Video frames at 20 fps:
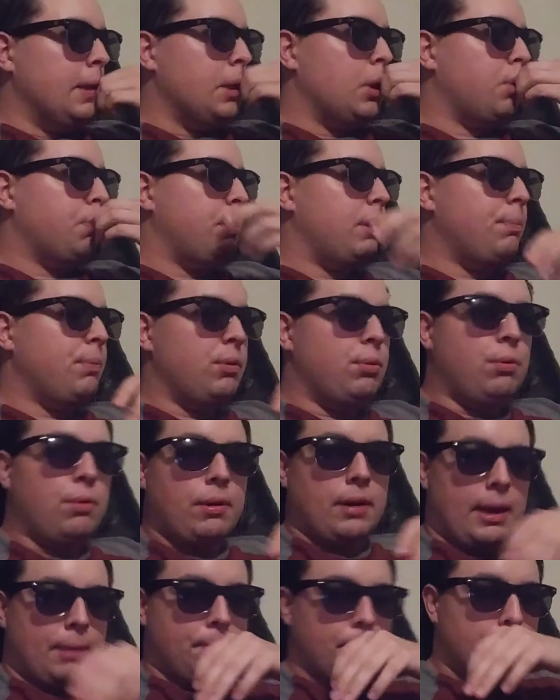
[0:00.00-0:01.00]
There are people who
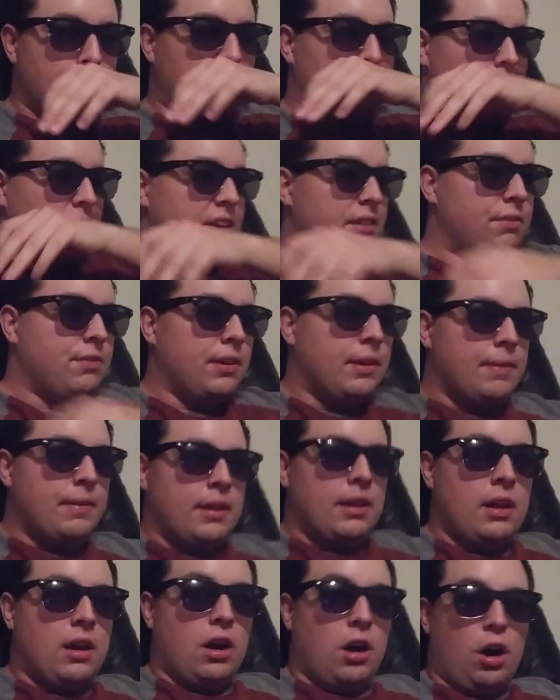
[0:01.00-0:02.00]
are able to live
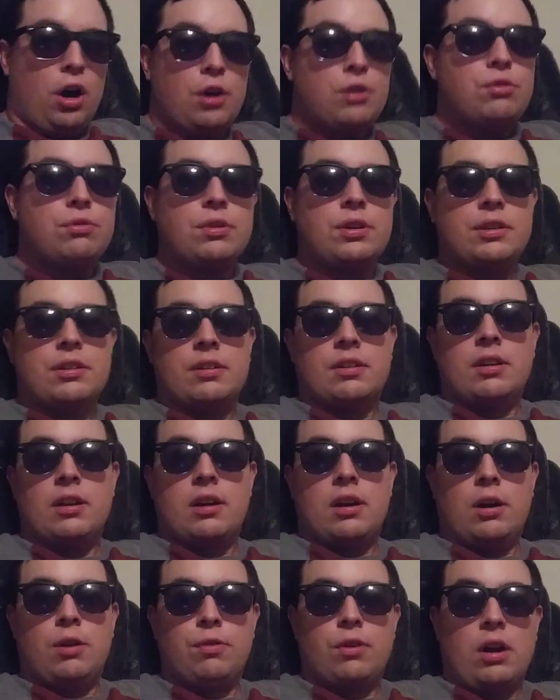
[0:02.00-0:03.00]

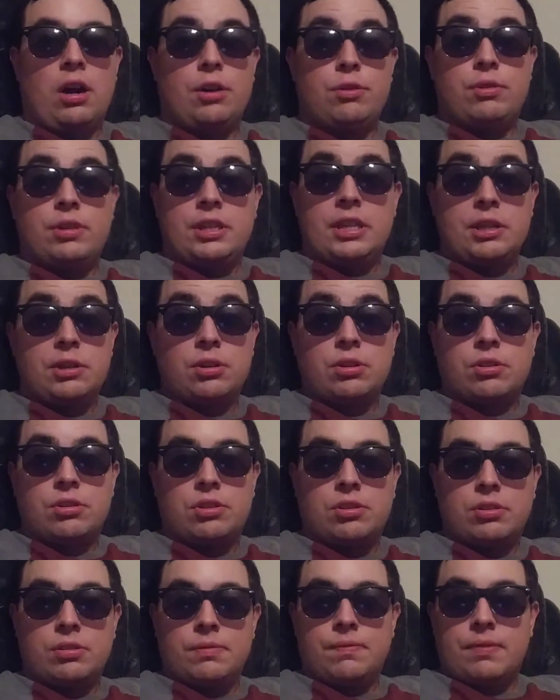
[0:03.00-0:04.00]
over 100
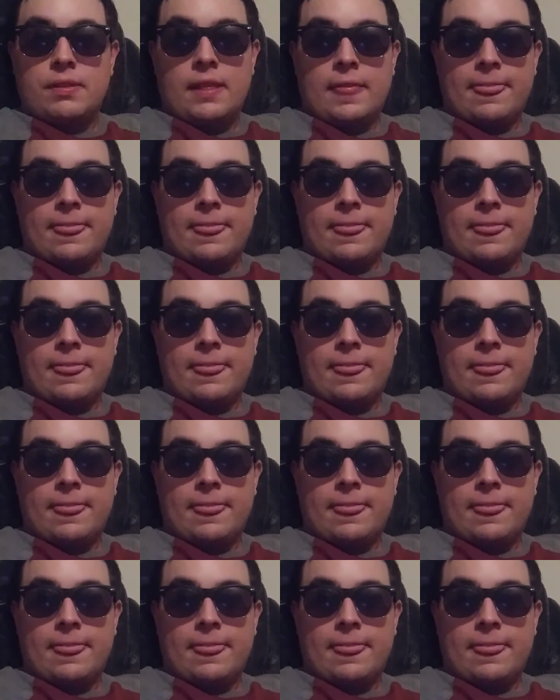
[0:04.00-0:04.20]
years.